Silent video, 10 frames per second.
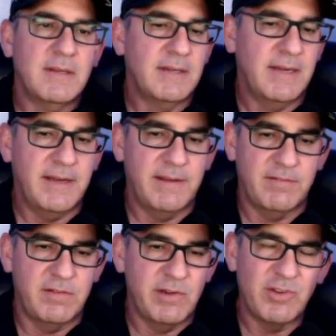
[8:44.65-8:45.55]

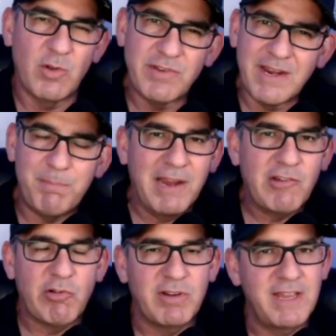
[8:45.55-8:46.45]
Don't take a
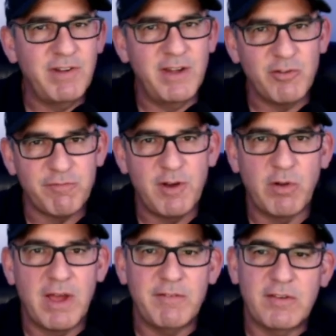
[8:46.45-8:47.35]
picture and leave it in your
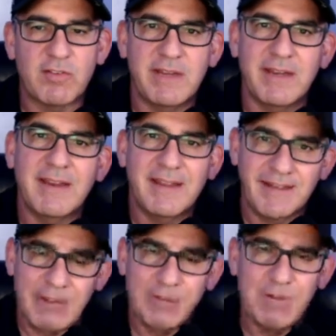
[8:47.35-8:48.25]
phone, obviously.
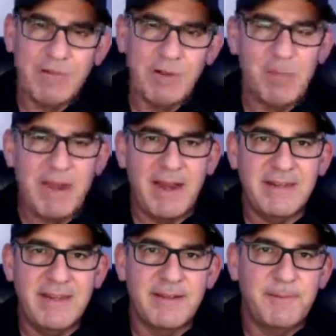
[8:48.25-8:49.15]
That would be a very bad
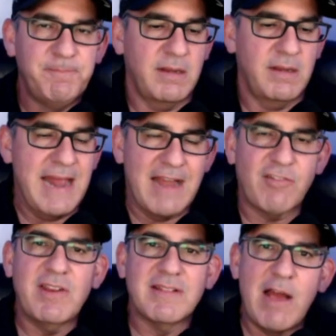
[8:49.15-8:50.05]
idea. It
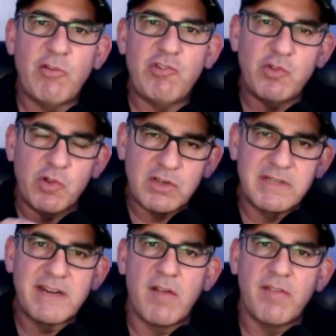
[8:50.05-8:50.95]
actually allows you to
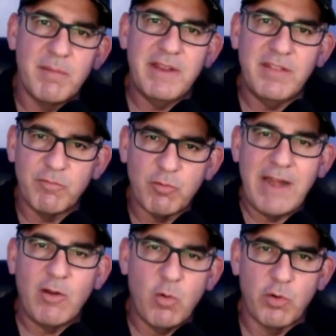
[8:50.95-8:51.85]
click on them in the
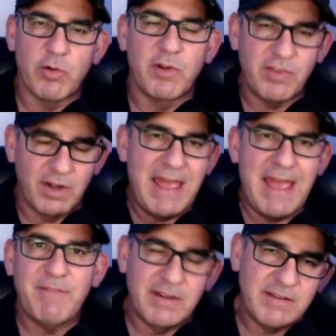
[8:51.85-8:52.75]
right order instead of
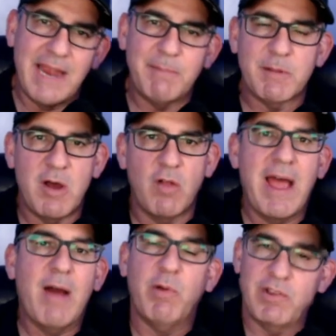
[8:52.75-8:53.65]
having to type them all
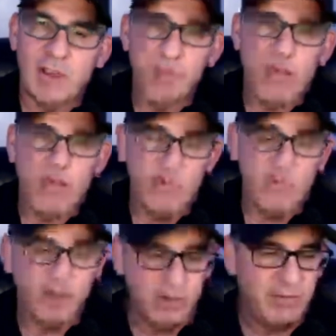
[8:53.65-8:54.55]
out, which I thought was
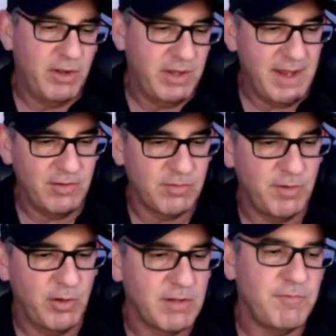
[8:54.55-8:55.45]
very, very nice and
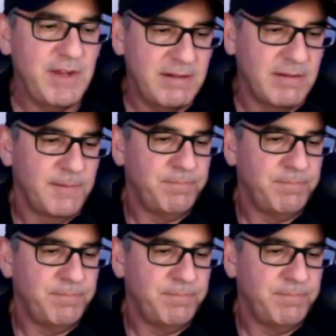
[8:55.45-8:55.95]
very convenient.